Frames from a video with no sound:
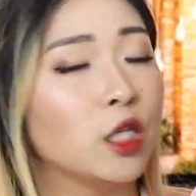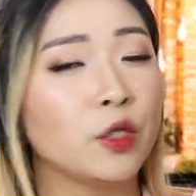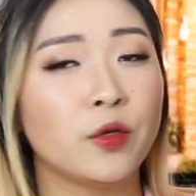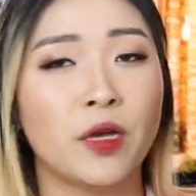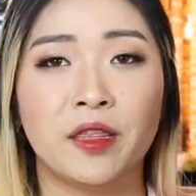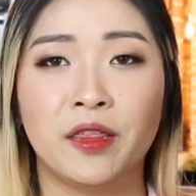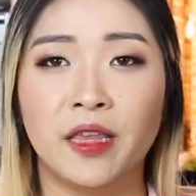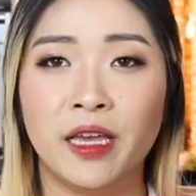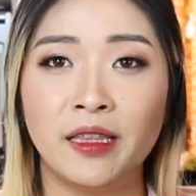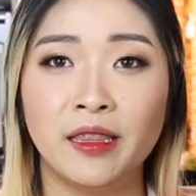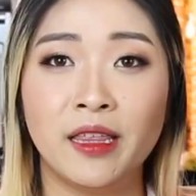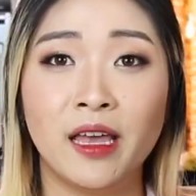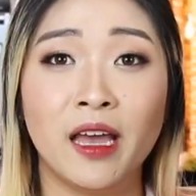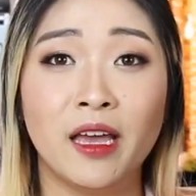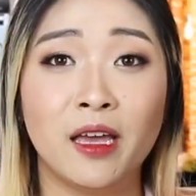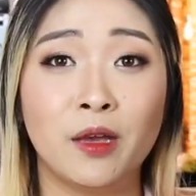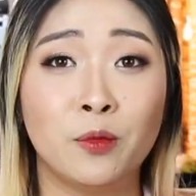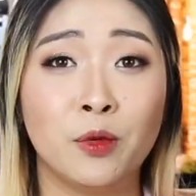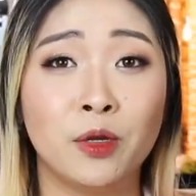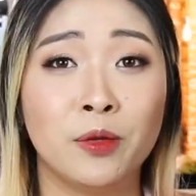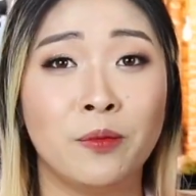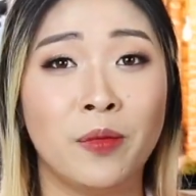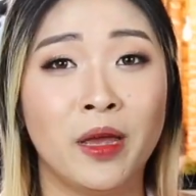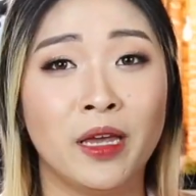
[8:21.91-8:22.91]
So I think that it
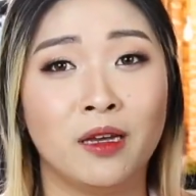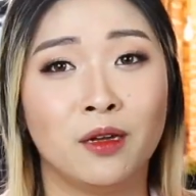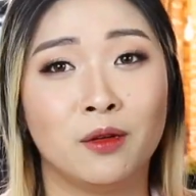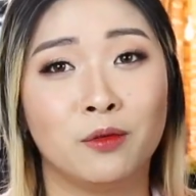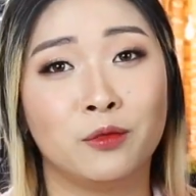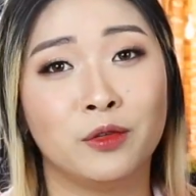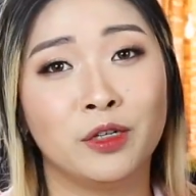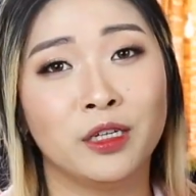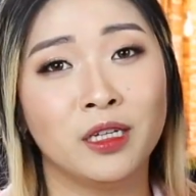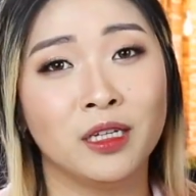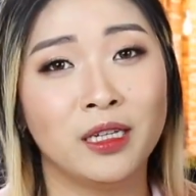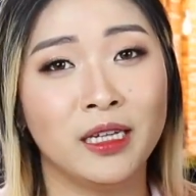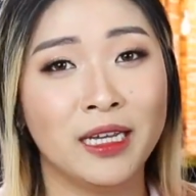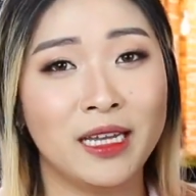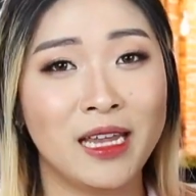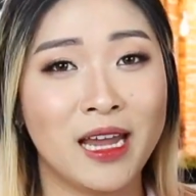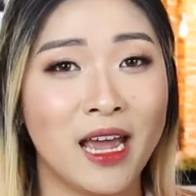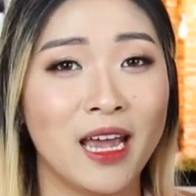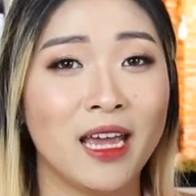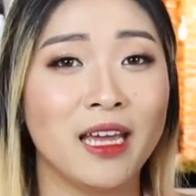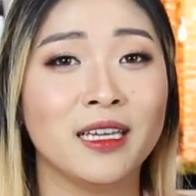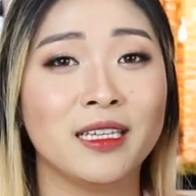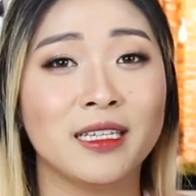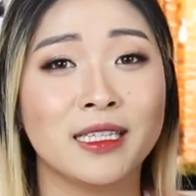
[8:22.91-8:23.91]
would make a really
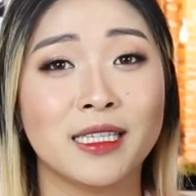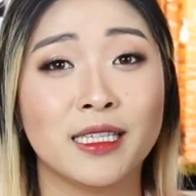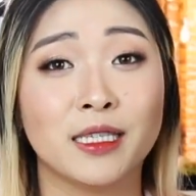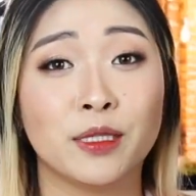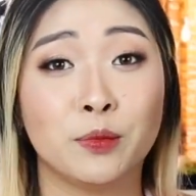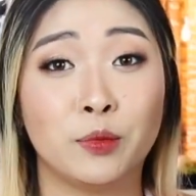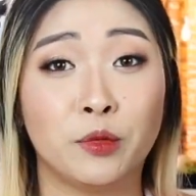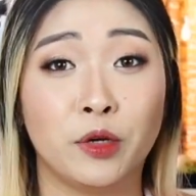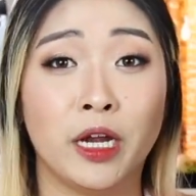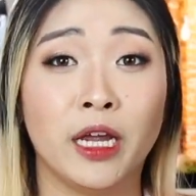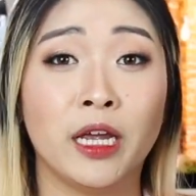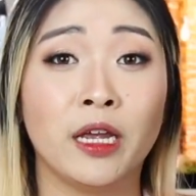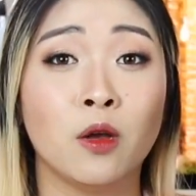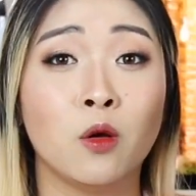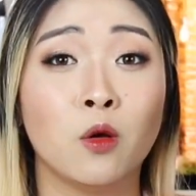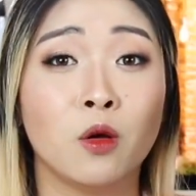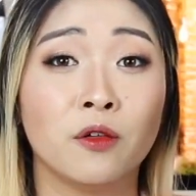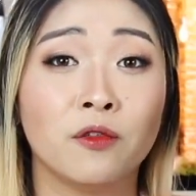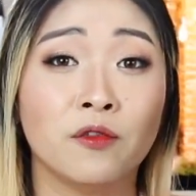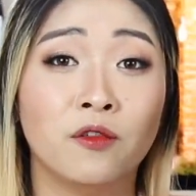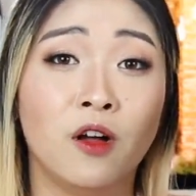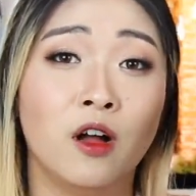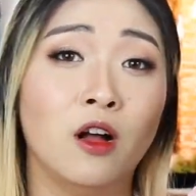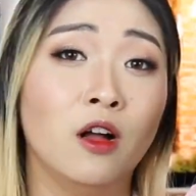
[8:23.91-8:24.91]
nice spring or
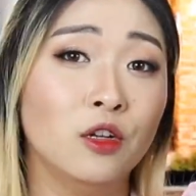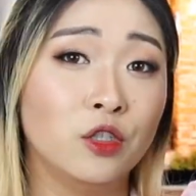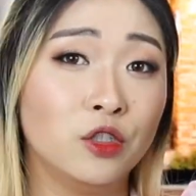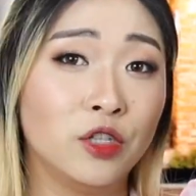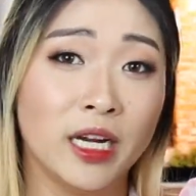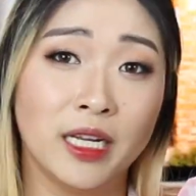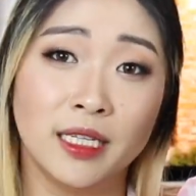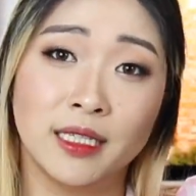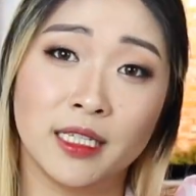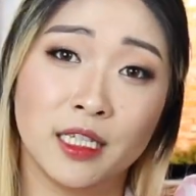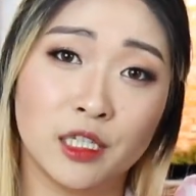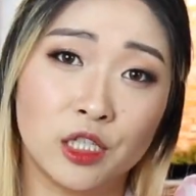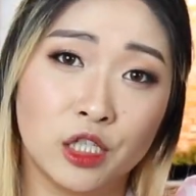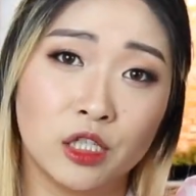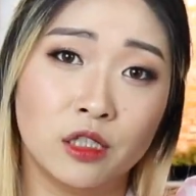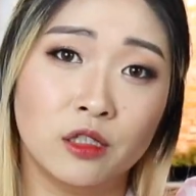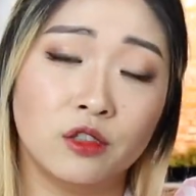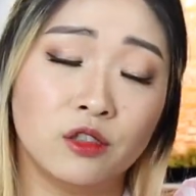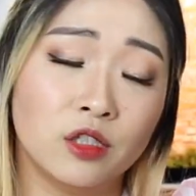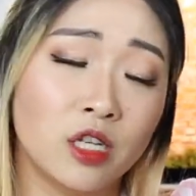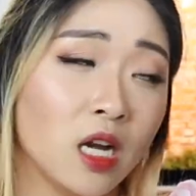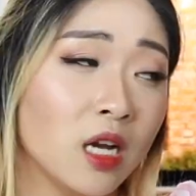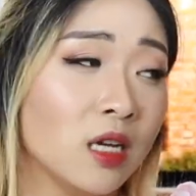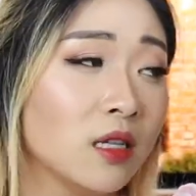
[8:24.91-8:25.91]
fall transition
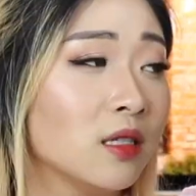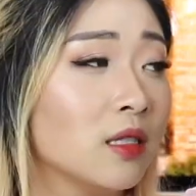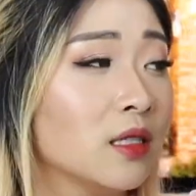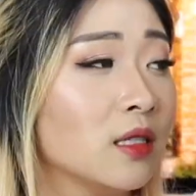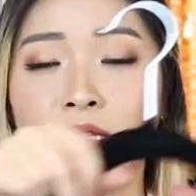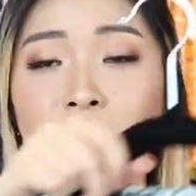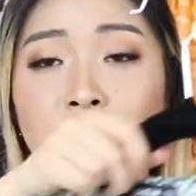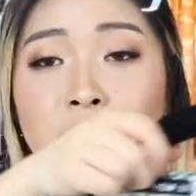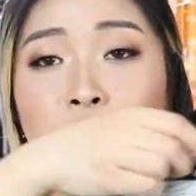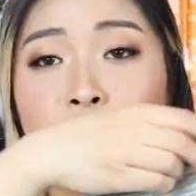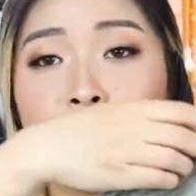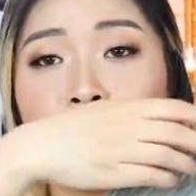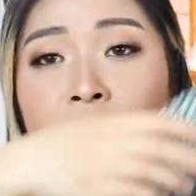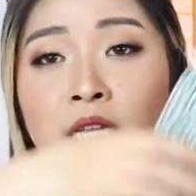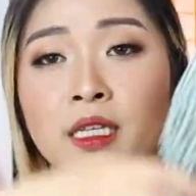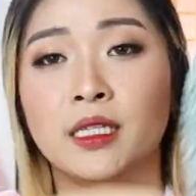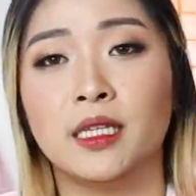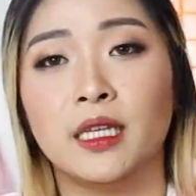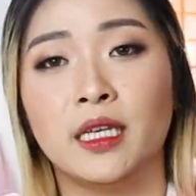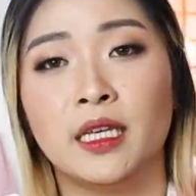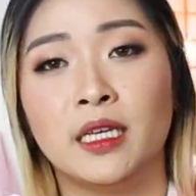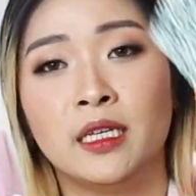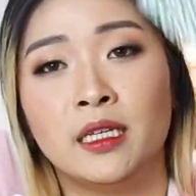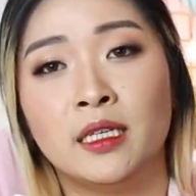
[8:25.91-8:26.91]
dress. This
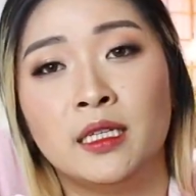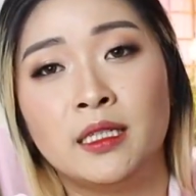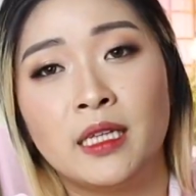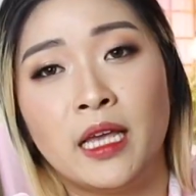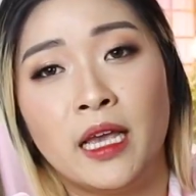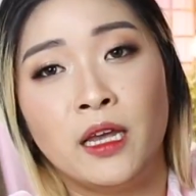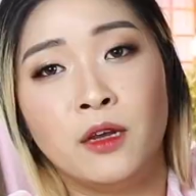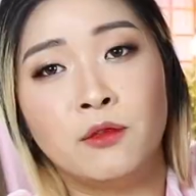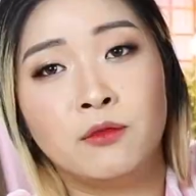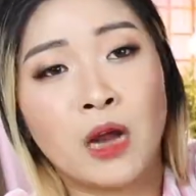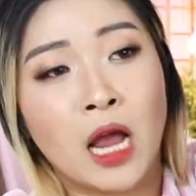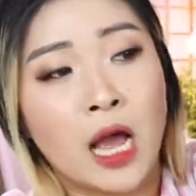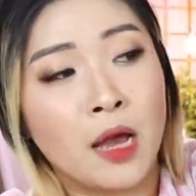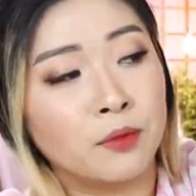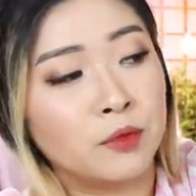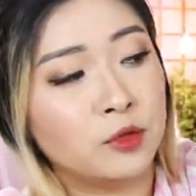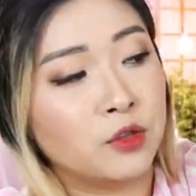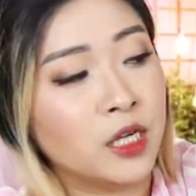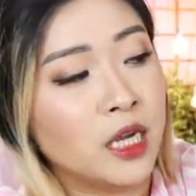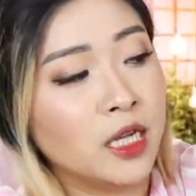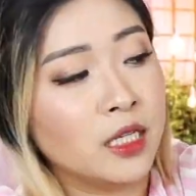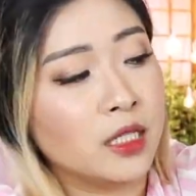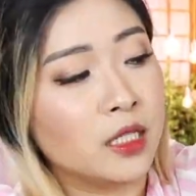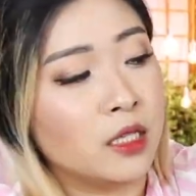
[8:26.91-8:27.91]
dress is a wrap
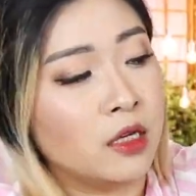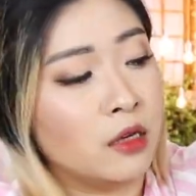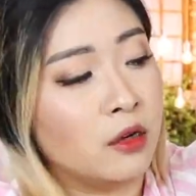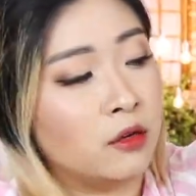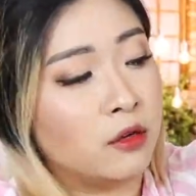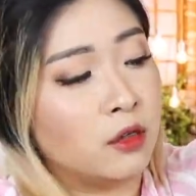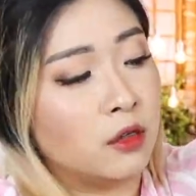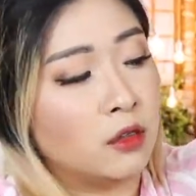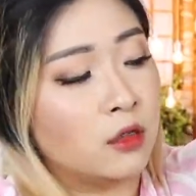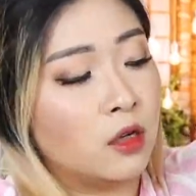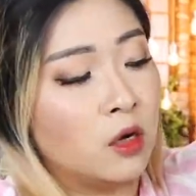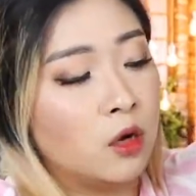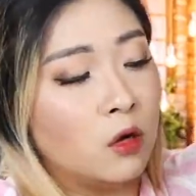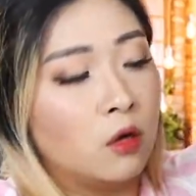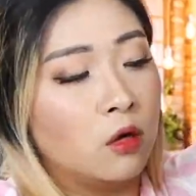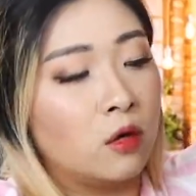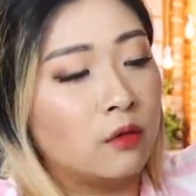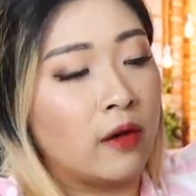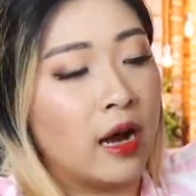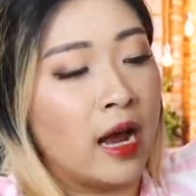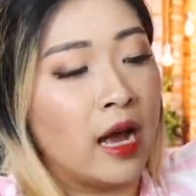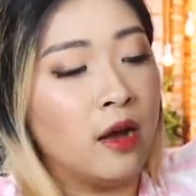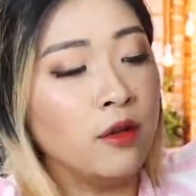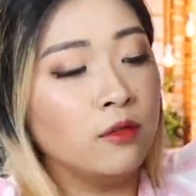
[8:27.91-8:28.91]
dress, so it'll go
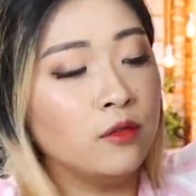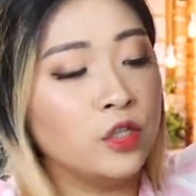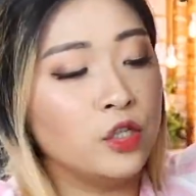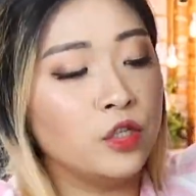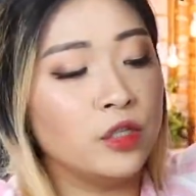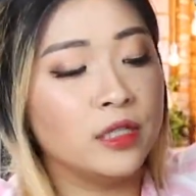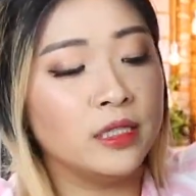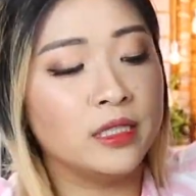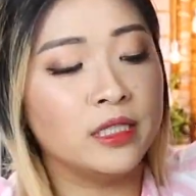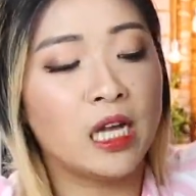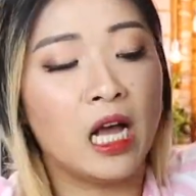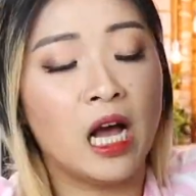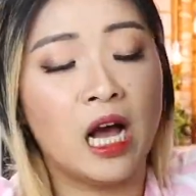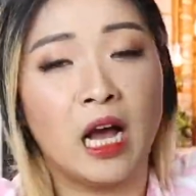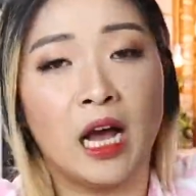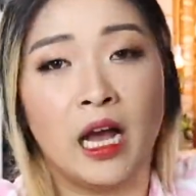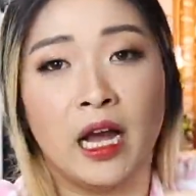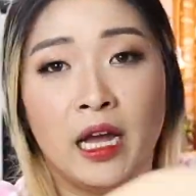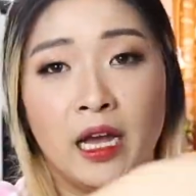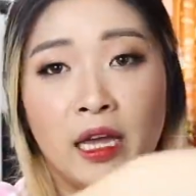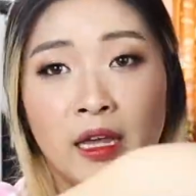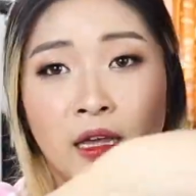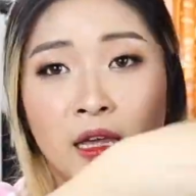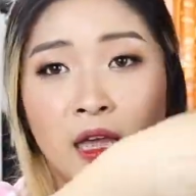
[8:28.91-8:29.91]
around. You can
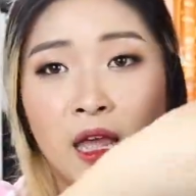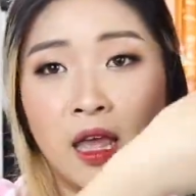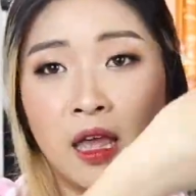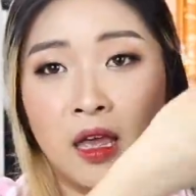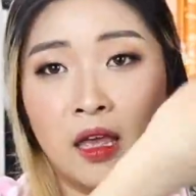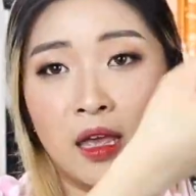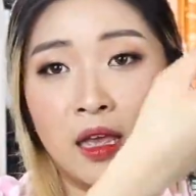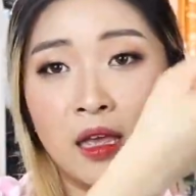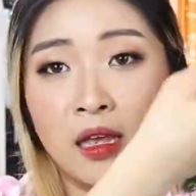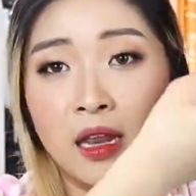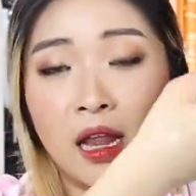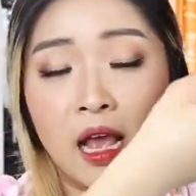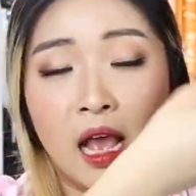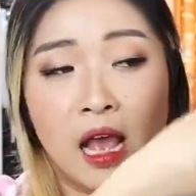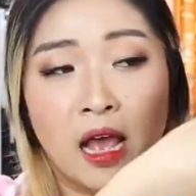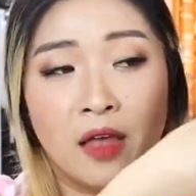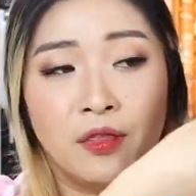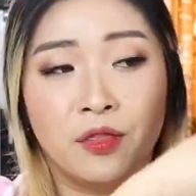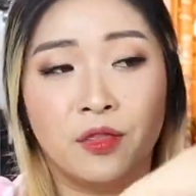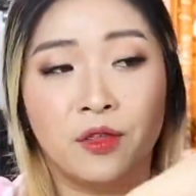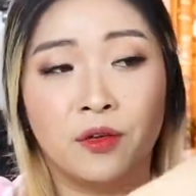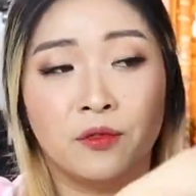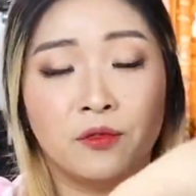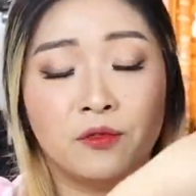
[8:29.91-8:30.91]
tie it
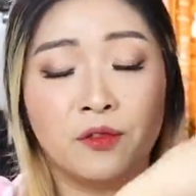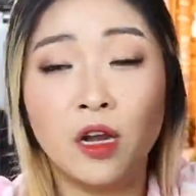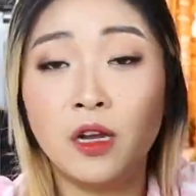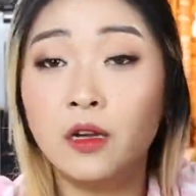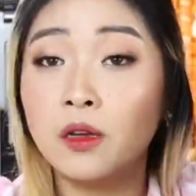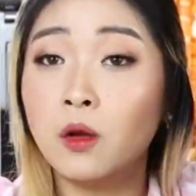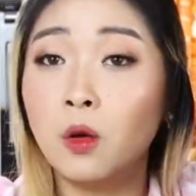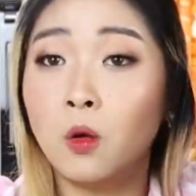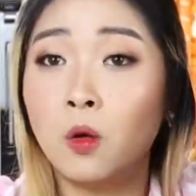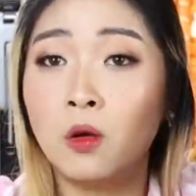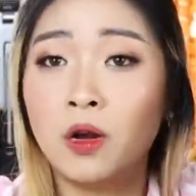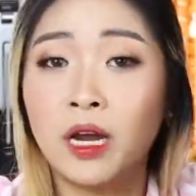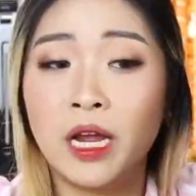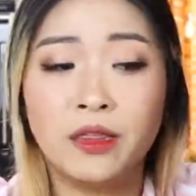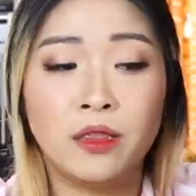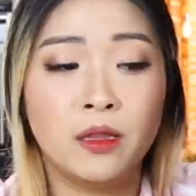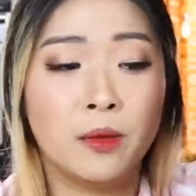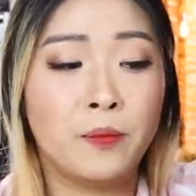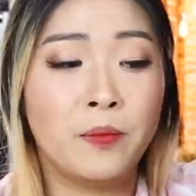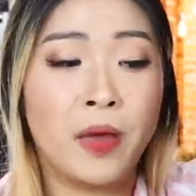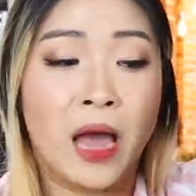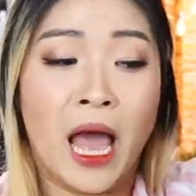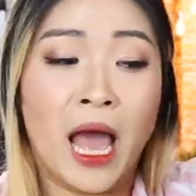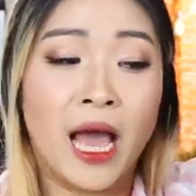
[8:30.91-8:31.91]
at the front or at the
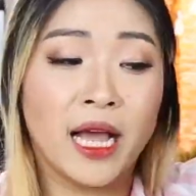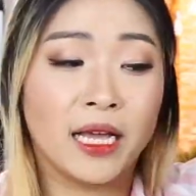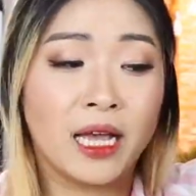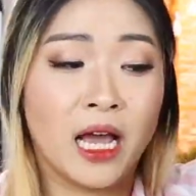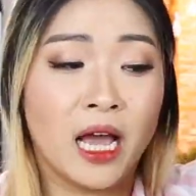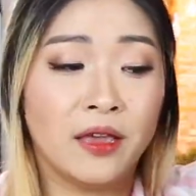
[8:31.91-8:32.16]
back.